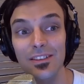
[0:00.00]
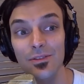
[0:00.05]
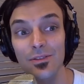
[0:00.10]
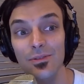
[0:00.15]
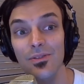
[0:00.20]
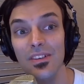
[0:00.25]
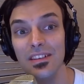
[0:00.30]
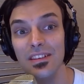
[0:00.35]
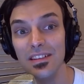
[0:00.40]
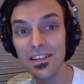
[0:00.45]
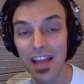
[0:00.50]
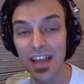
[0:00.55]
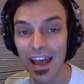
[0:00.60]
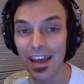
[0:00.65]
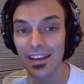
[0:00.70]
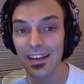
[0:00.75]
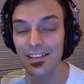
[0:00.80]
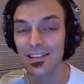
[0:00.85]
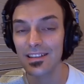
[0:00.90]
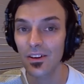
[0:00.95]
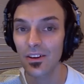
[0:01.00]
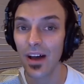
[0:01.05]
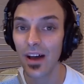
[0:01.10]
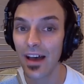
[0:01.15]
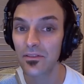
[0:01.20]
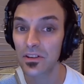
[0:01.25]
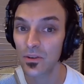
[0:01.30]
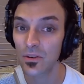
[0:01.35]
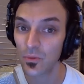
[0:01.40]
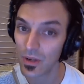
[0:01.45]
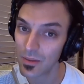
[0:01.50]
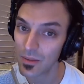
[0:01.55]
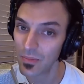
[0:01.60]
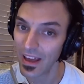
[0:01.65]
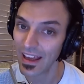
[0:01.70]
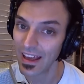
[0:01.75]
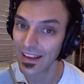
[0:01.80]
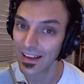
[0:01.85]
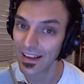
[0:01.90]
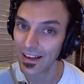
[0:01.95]
and to this day, it's still having to
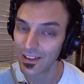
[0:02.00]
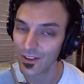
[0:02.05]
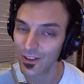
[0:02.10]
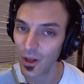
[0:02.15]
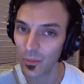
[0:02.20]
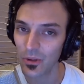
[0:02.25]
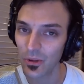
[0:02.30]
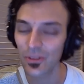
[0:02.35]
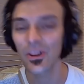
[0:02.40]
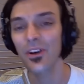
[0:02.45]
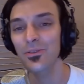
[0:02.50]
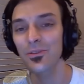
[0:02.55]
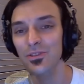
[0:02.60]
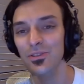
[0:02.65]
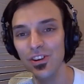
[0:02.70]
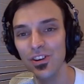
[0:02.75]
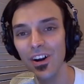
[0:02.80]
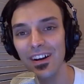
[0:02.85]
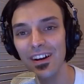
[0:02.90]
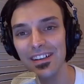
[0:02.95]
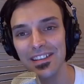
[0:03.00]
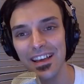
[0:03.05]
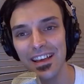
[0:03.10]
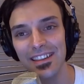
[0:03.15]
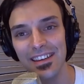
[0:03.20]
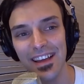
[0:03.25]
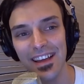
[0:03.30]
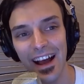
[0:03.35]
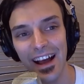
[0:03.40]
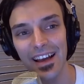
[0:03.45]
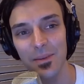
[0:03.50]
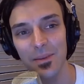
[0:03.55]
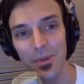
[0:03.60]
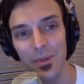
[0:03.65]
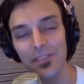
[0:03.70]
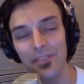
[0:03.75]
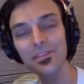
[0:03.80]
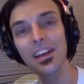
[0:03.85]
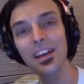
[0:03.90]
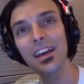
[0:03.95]
repay global loan sharks at the
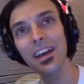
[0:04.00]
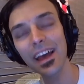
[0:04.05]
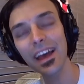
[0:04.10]
IMF,